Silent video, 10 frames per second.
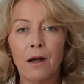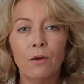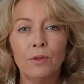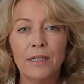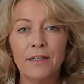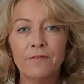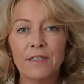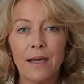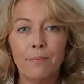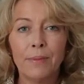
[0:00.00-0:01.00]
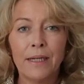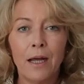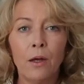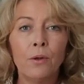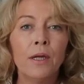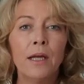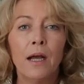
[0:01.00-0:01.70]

I'll leave down below.